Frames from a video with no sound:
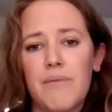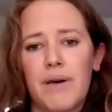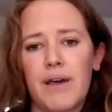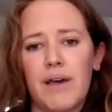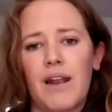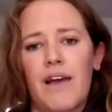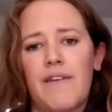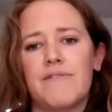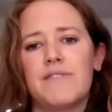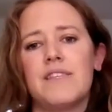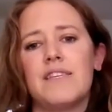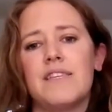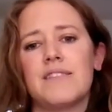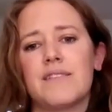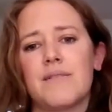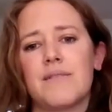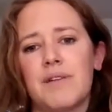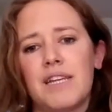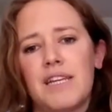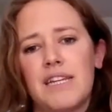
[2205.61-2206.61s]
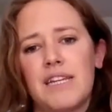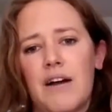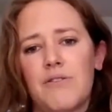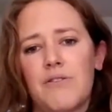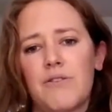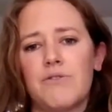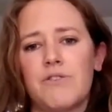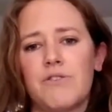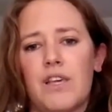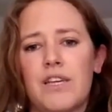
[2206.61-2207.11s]
but I've seen somebody now
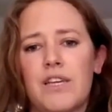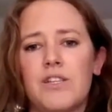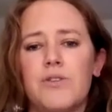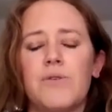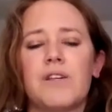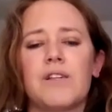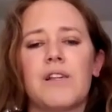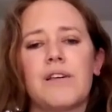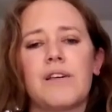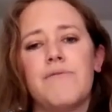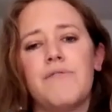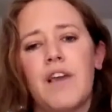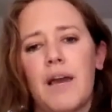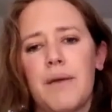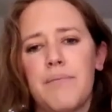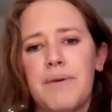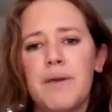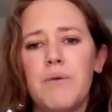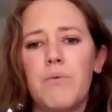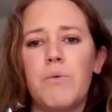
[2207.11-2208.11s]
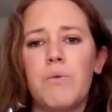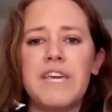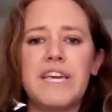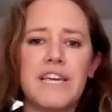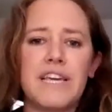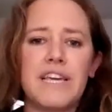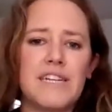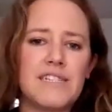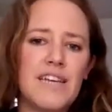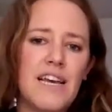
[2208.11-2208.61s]
who's like doing like V I P week
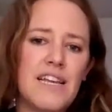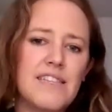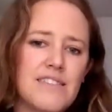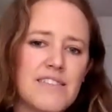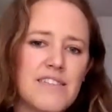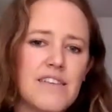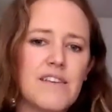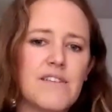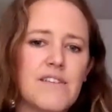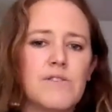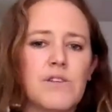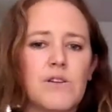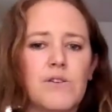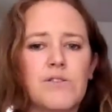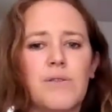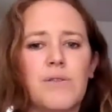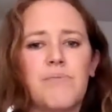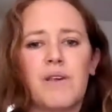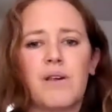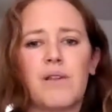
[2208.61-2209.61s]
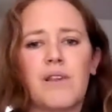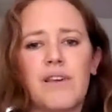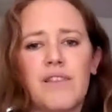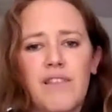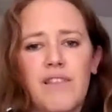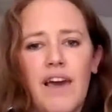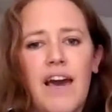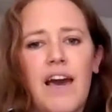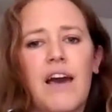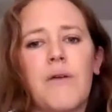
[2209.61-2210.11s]
intensives or something like
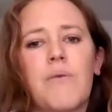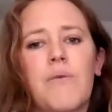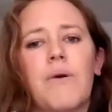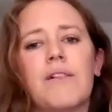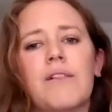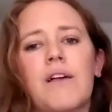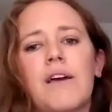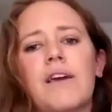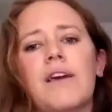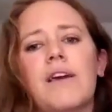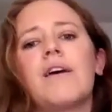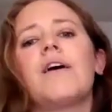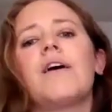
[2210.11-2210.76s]
that, where like,